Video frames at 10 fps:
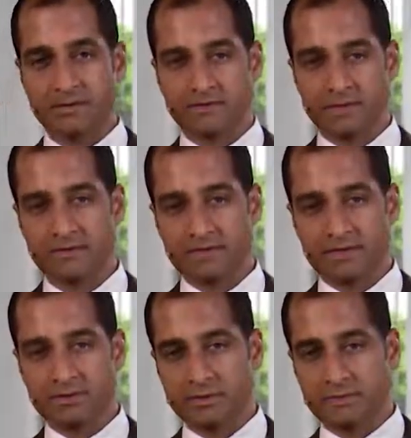from the
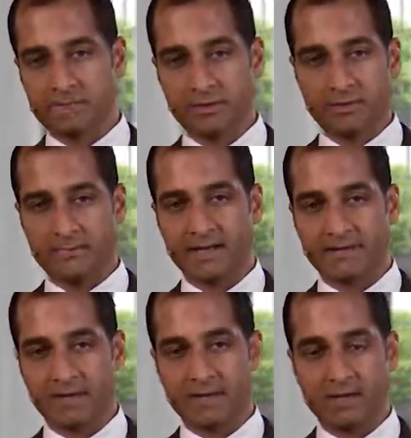regional lymph node, it might
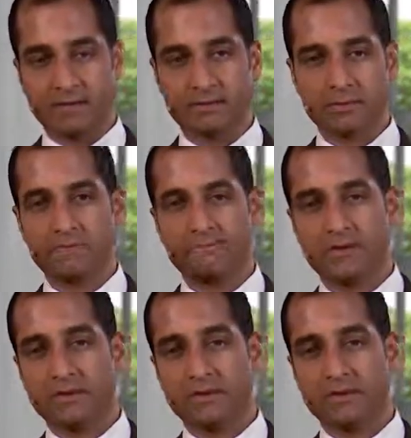then go on to